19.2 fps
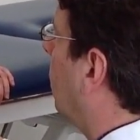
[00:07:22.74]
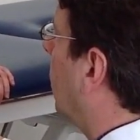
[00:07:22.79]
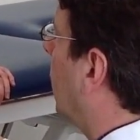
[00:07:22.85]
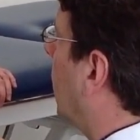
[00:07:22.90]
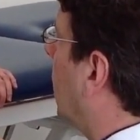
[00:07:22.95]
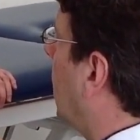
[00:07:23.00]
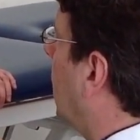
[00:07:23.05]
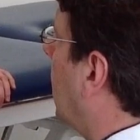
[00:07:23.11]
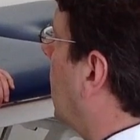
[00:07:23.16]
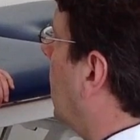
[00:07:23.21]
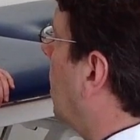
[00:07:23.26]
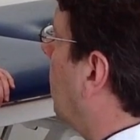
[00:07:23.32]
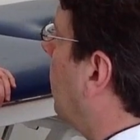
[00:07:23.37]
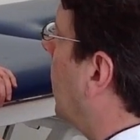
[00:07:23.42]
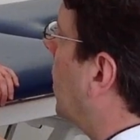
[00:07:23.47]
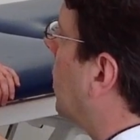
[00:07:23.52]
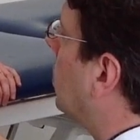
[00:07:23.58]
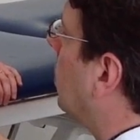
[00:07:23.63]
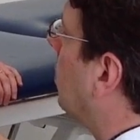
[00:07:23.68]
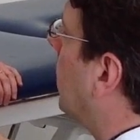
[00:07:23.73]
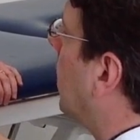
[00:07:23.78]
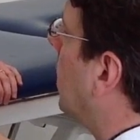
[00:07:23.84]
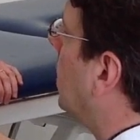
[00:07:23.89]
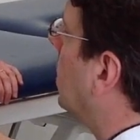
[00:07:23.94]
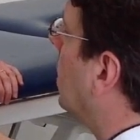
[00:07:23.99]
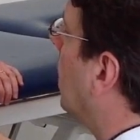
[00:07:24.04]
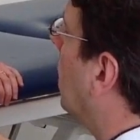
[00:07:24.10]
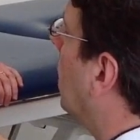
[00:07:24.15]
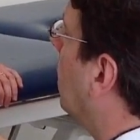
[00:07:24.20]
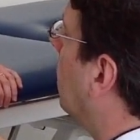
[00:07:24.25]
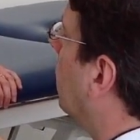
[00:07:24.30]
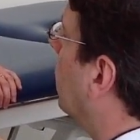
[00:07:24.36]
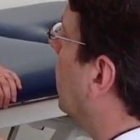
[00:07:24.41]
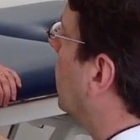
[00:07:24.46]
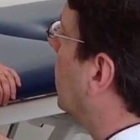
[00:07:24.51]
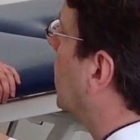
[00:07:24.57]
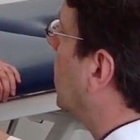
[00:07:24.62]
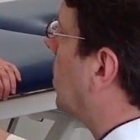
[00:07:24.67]
Okay, I get a measurement
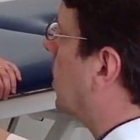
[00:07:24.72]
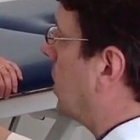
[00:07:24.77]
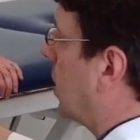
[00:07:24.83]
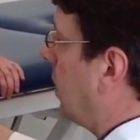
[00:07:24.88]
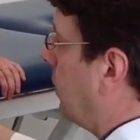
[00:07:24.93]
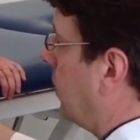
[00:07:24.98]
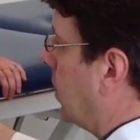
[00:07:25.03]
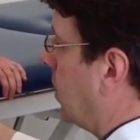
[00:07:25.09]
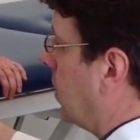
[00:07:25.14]
of 37.